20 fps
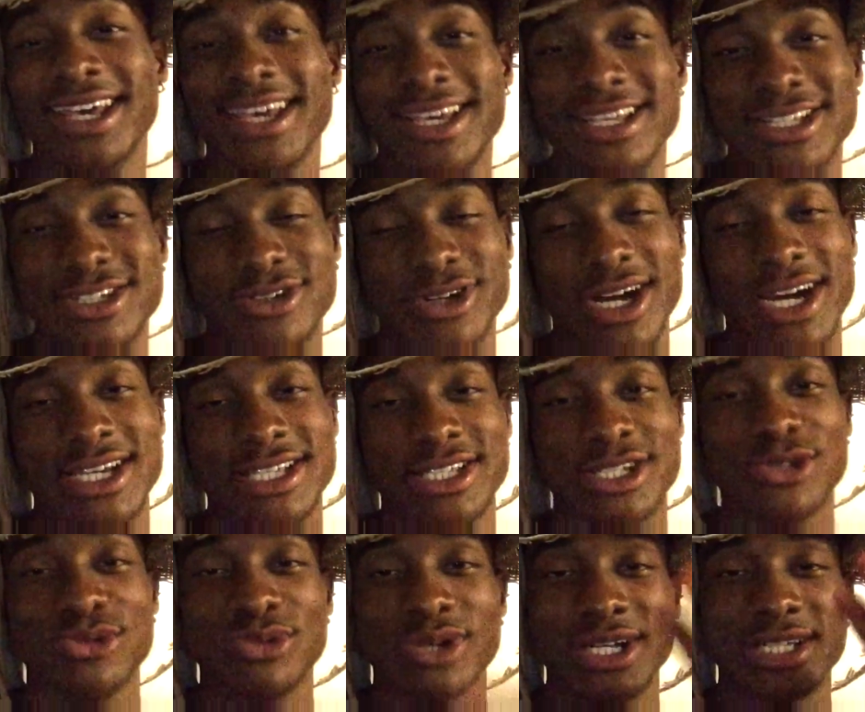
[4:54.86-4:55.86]
It's
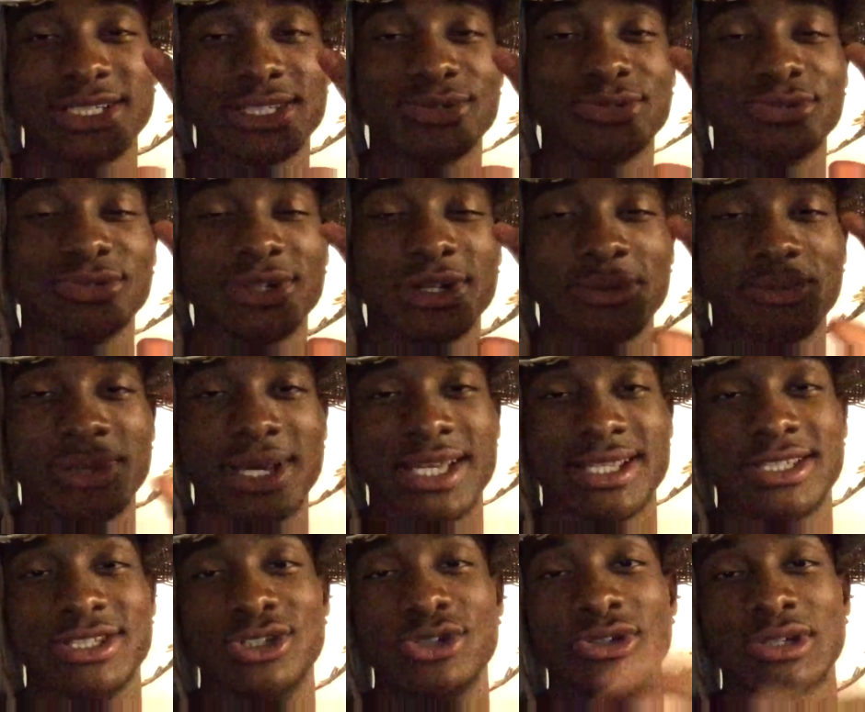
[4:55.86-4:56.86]
crazy what what
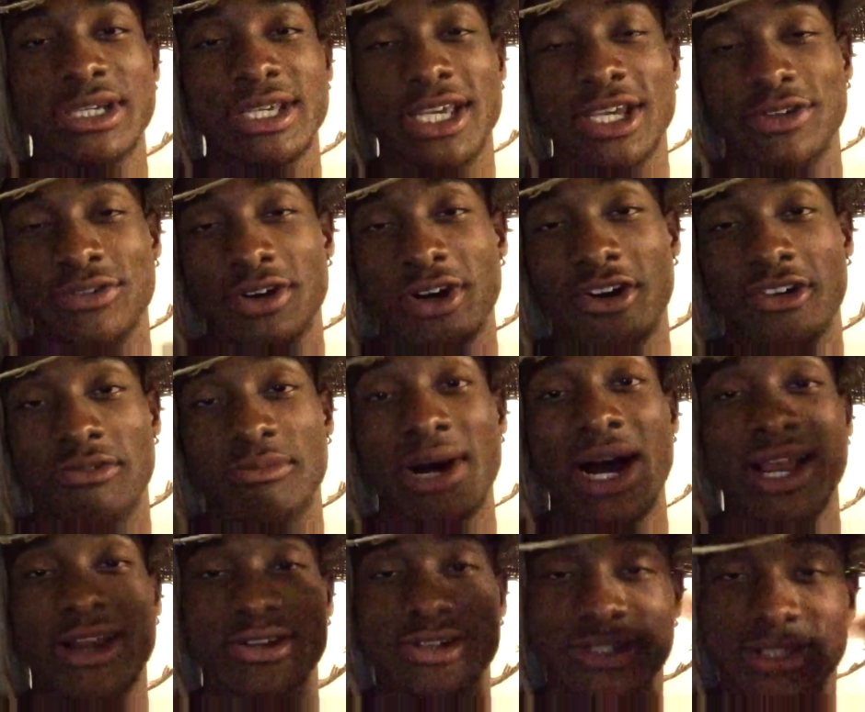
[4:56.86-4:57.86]
message you can give off
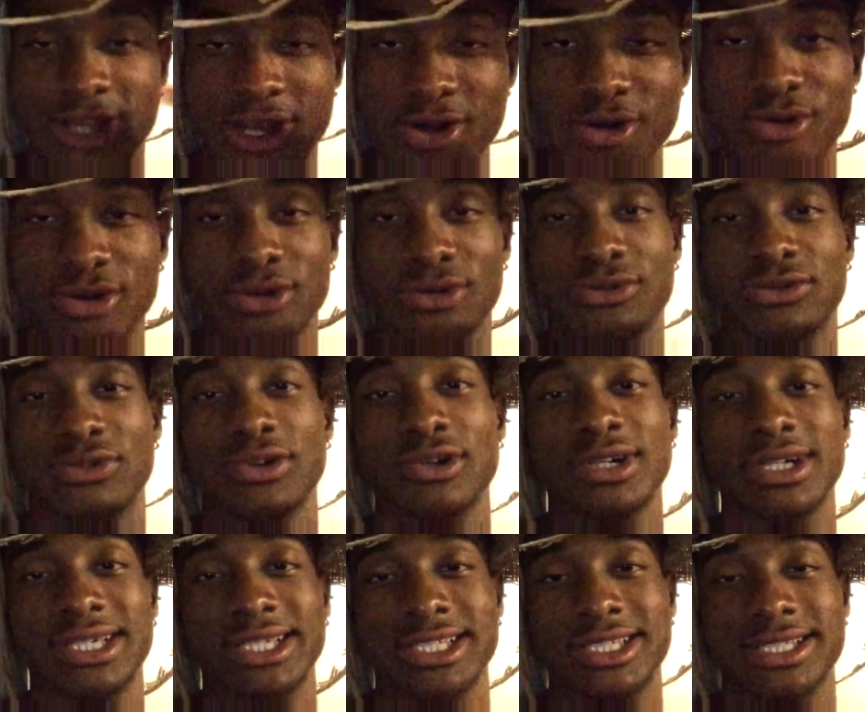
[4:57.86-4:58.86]
by your tone of
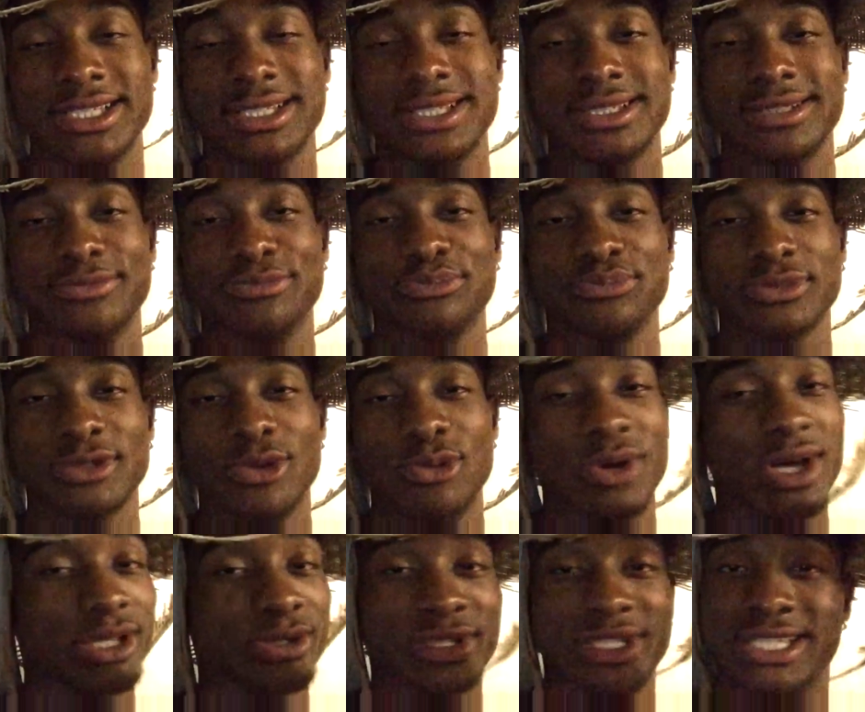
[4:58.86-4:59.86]
voice,
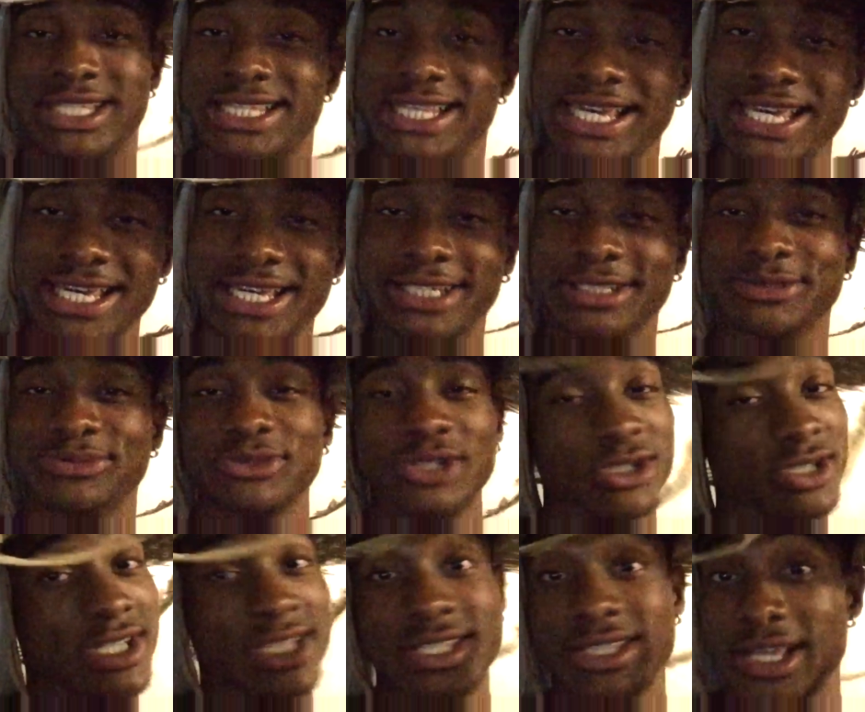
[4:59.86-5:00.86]
whether it's singing or
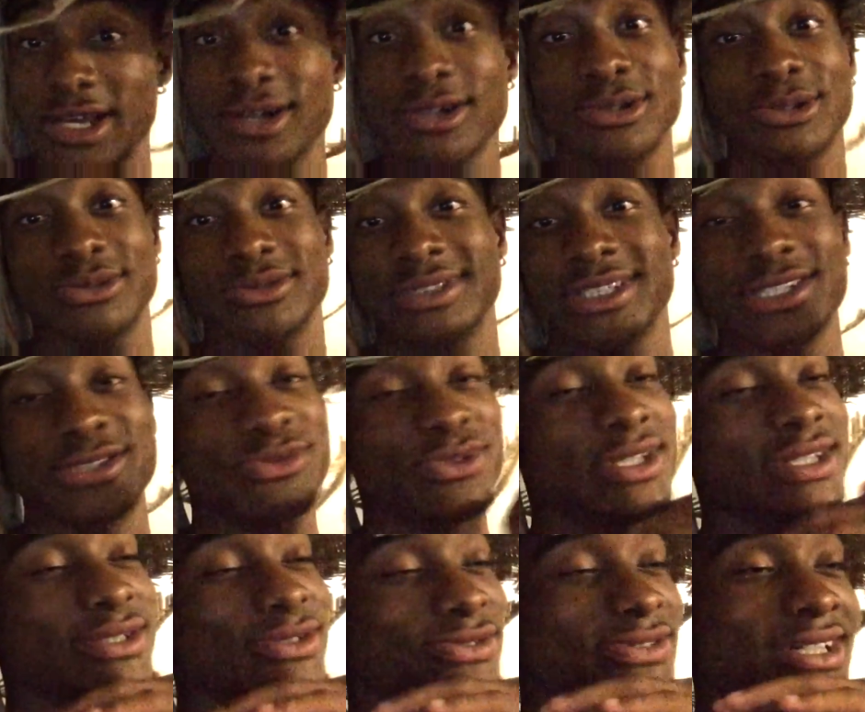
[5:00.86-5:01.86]
just tone. It's
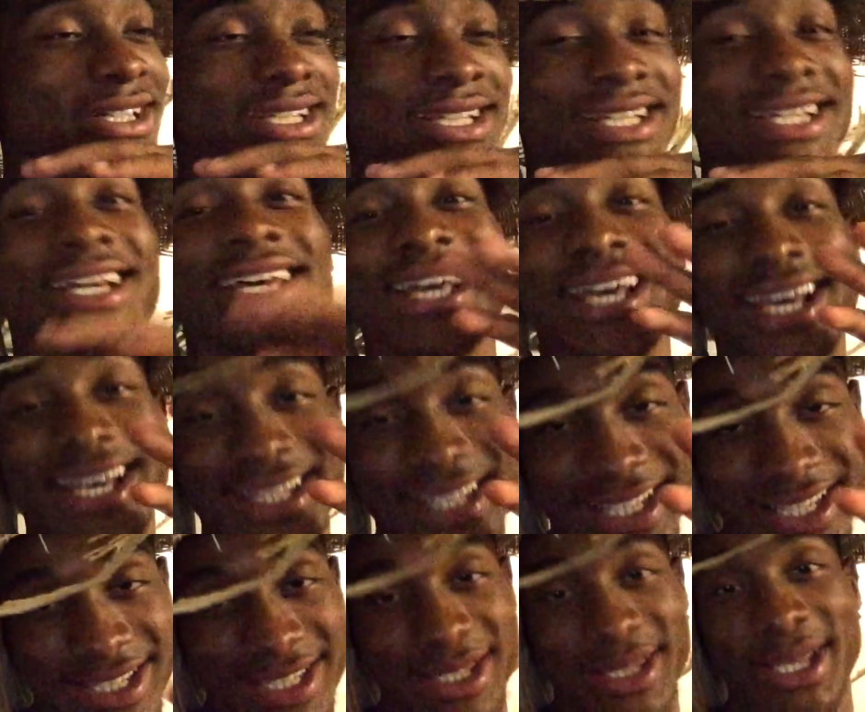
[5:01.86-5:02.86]
really funny. I
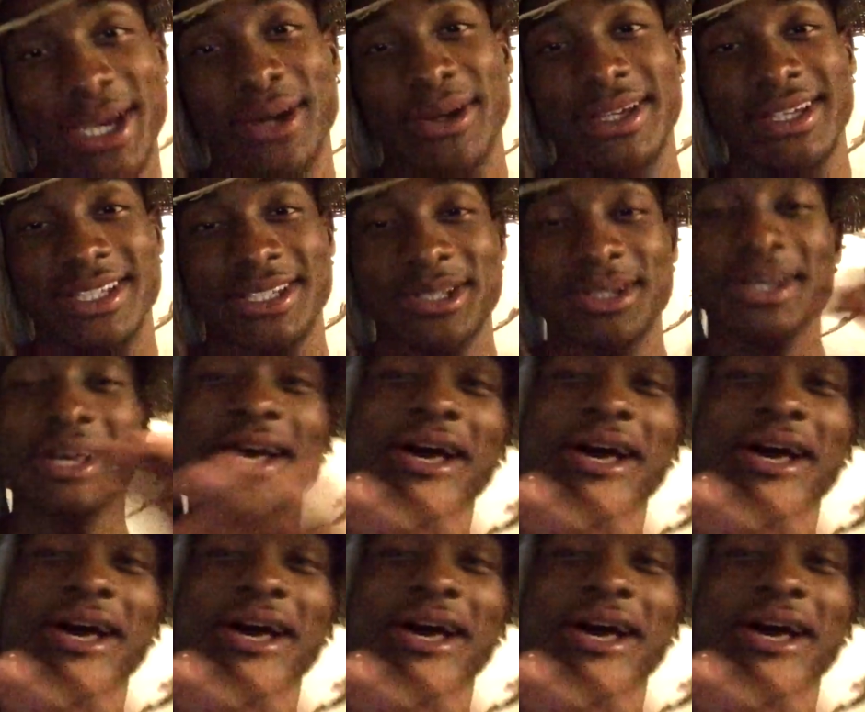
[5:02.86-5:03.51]
think it's hilarious.